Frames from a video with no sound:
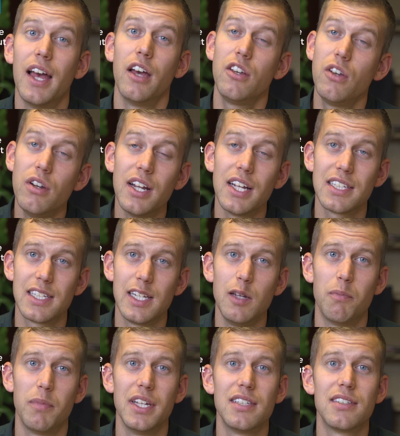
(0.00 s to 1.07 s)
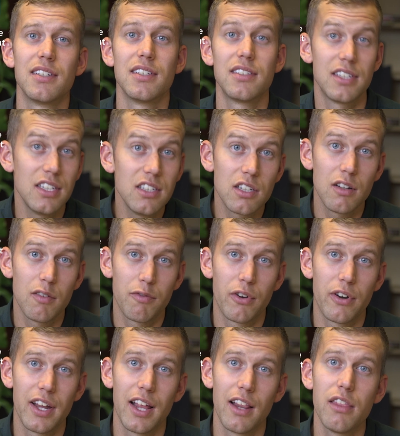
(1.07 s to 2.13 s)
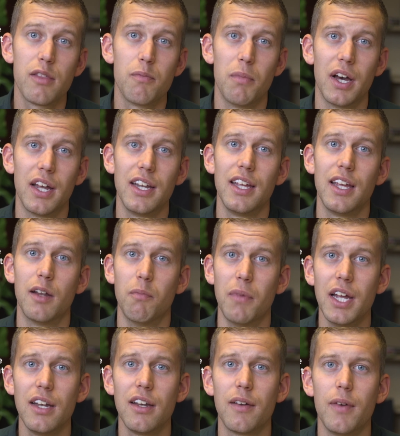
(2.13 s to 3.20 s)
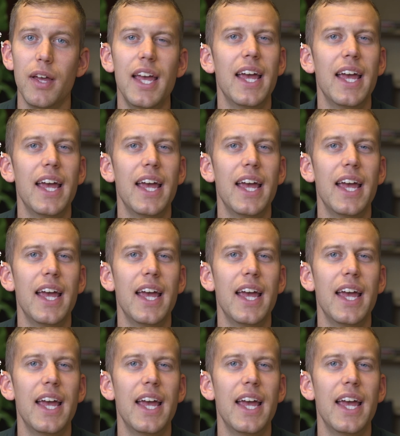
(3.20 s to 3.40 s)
a good night's sleep is essential for a healthy body and mind,